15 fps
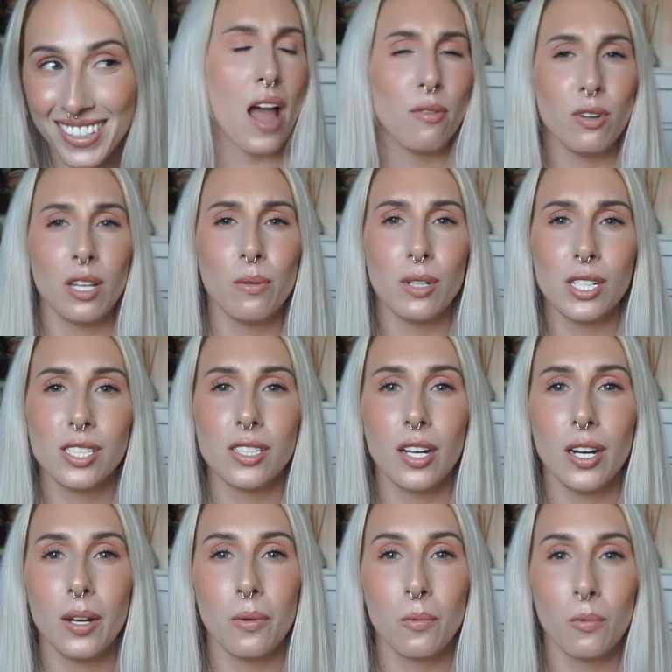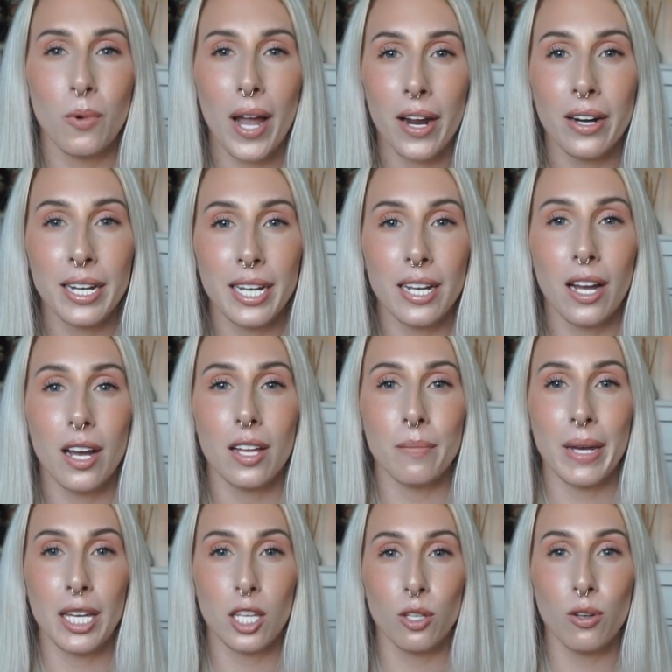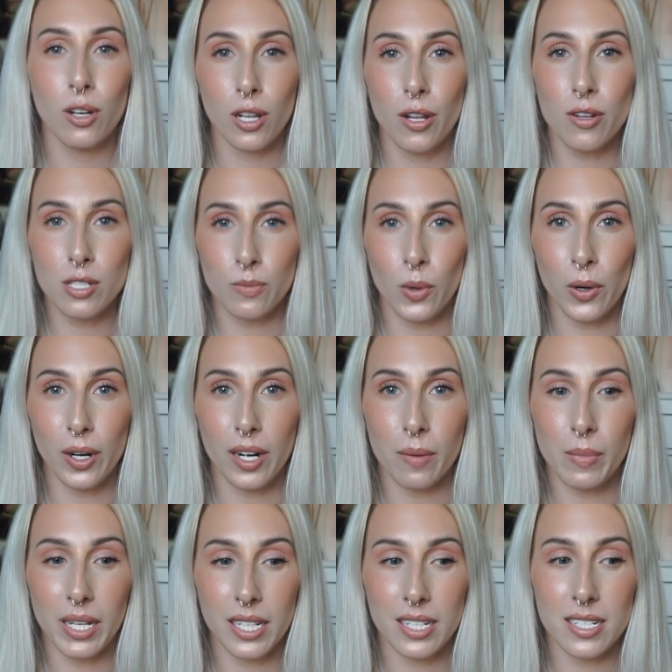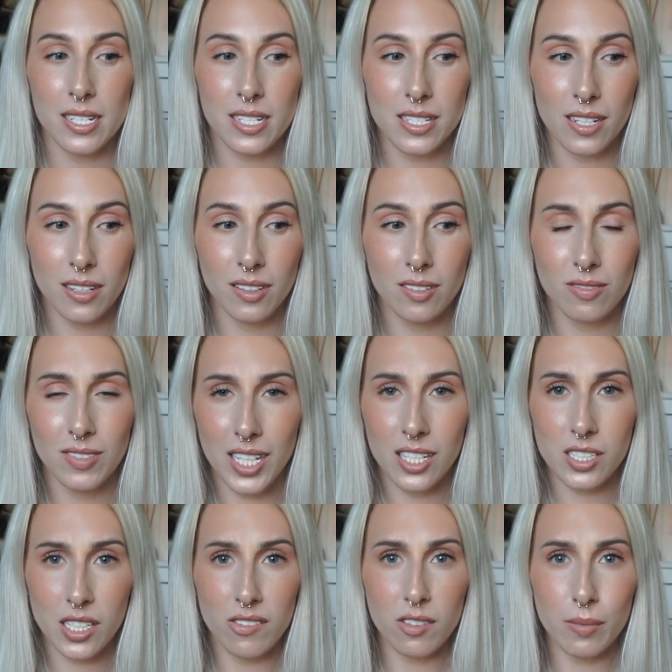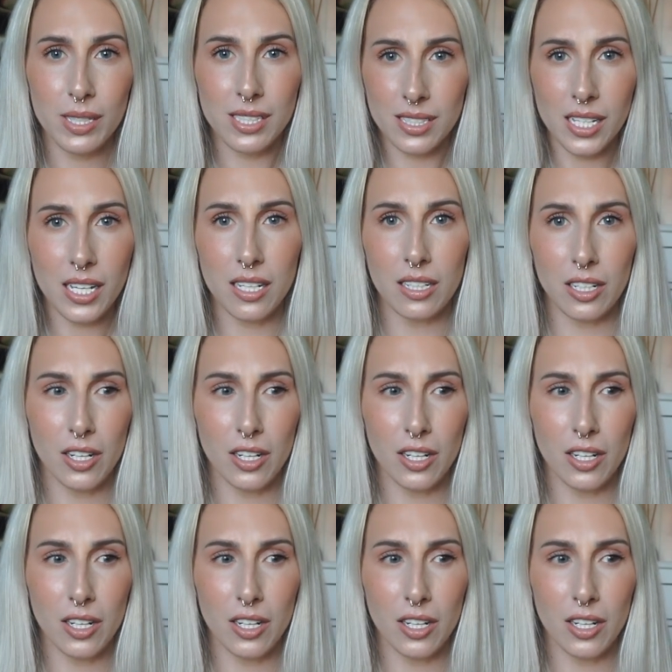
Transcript: I really want to start wearing my cute clothes more because they deserve to be seen.